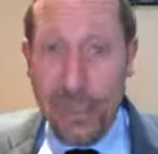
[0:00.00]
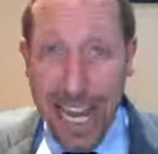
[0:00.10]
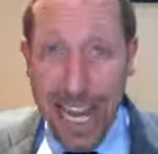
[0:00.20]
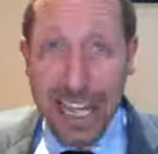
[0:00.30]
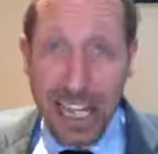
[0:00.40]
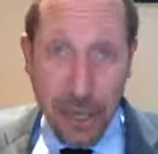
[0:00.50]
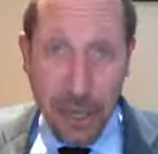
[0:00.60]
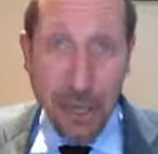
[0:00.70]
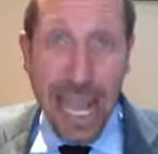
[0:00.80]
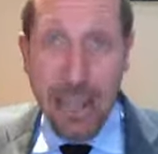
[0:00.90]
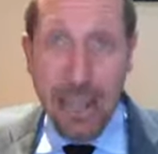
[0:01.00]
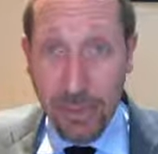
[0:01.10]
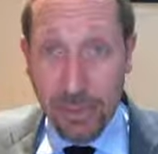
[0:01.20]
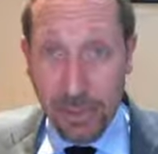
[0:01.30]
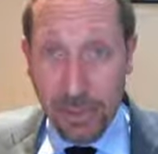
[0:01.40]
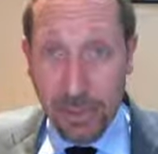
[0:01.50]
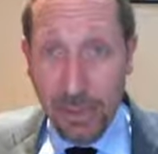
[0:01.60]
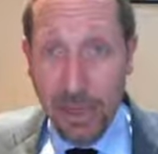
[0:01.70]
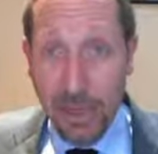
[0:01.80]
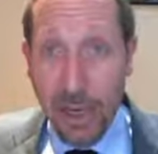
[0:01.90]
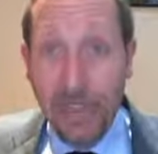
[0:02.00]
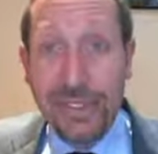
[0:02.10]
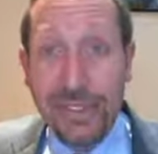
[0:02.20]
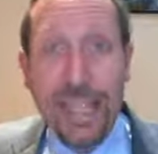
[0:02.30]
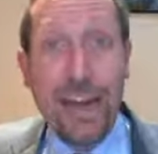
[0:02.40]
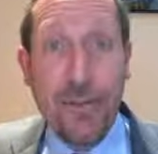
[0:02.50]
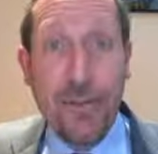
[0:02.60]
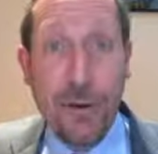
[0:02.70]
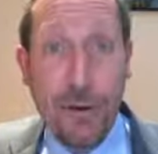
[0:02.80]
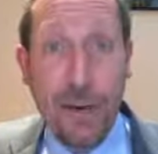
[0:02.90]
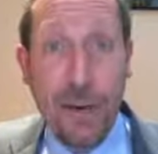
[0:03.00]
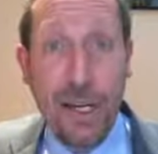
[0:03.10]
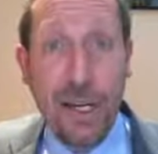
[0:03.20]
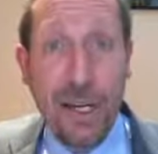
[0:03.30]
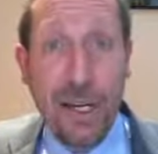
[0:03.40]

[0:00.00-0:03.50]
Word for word: pretending to be a Muslim, was therefore